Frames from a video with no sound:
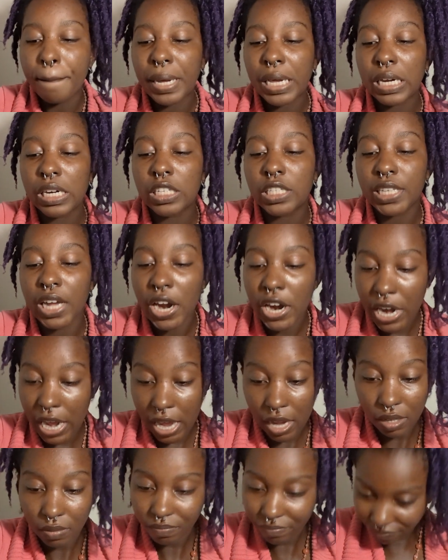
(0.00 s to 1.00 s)

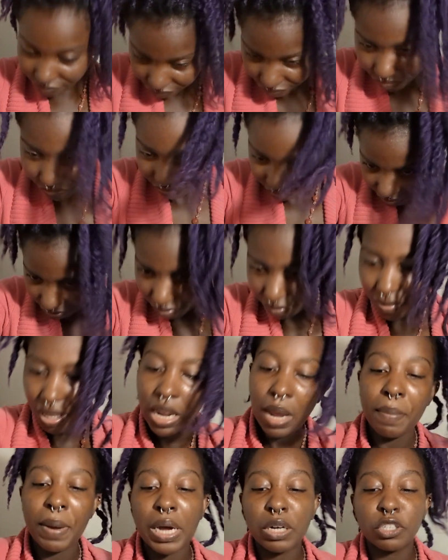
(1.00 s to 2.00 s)
discerning
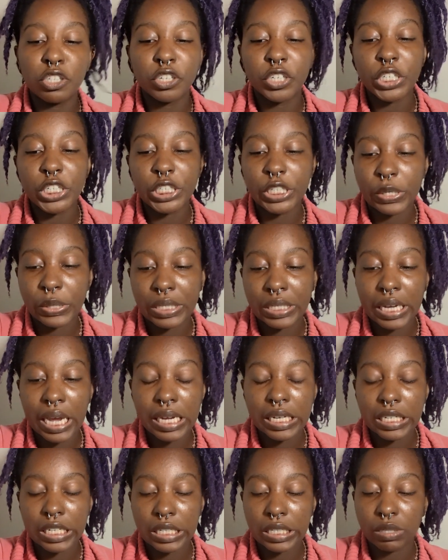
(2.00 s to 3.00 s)
about your
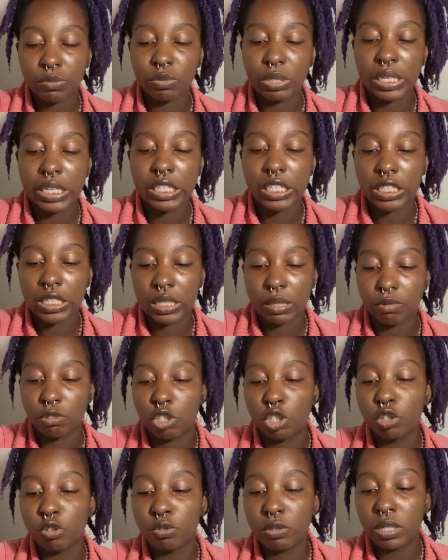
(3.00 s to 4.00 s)
associations and relationships.
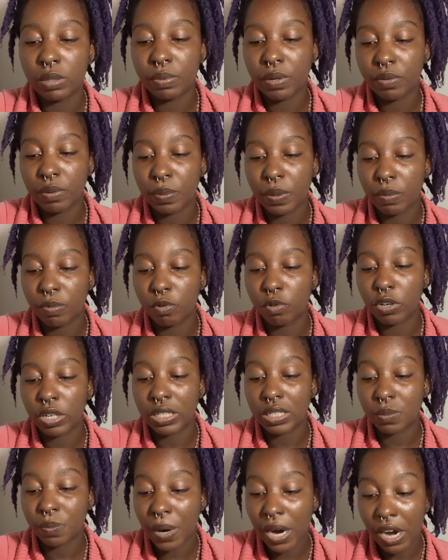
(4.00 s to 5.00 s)
Choose to be with people who are
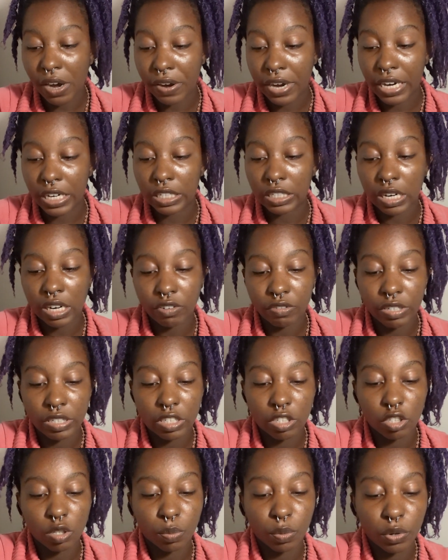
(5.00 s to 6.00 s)
inspiring, generous,
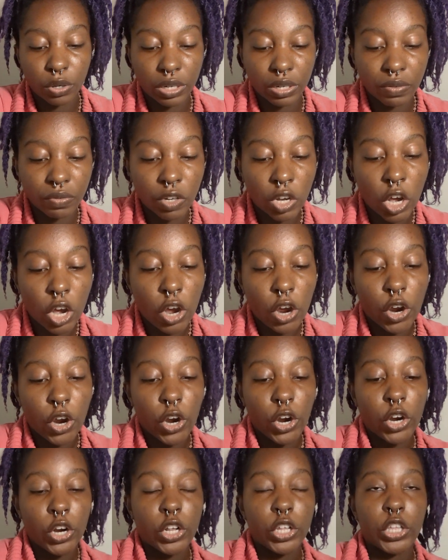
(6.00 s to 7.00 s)
and supportive.
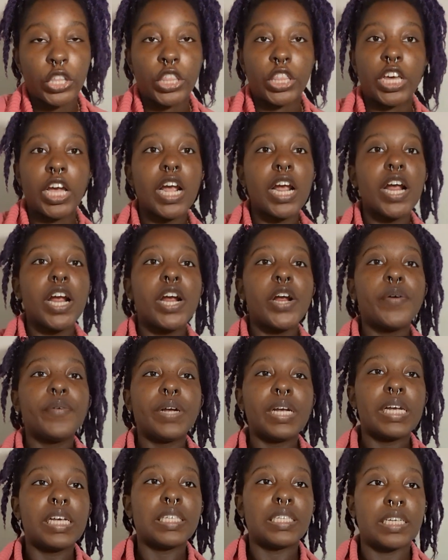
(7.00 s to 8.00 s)
There
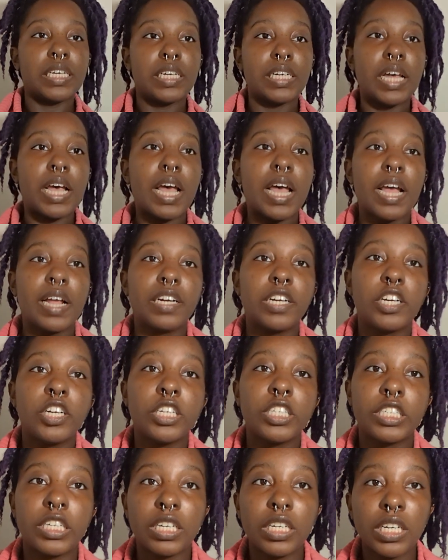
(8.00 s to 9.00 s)
is an
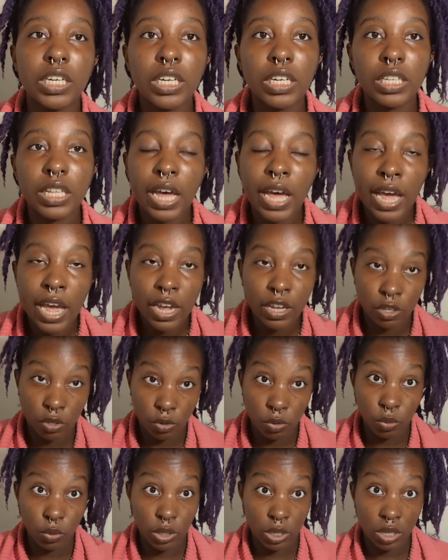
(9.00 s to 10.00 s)
energy that
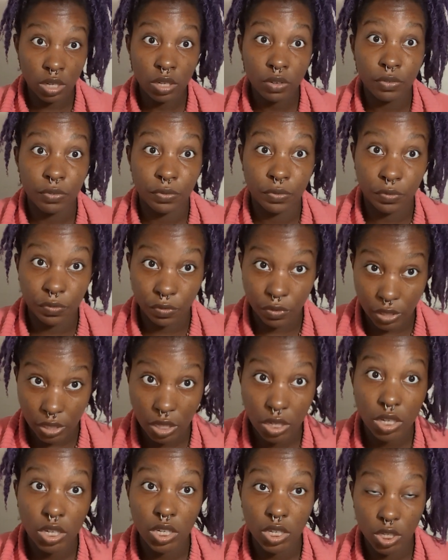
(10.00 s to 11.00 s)
you can
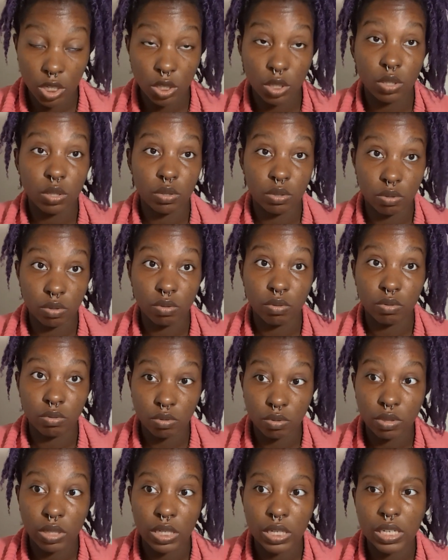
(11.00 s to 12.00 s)

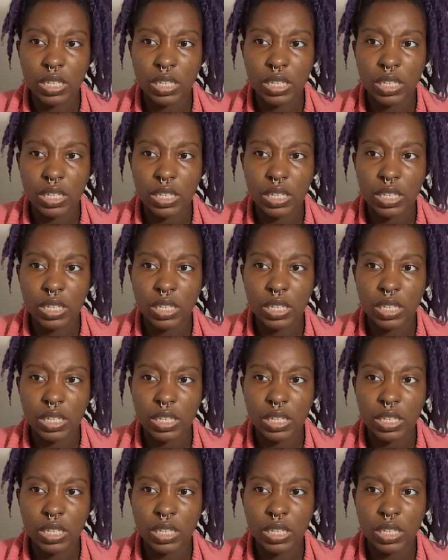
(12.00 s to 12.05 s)
feel.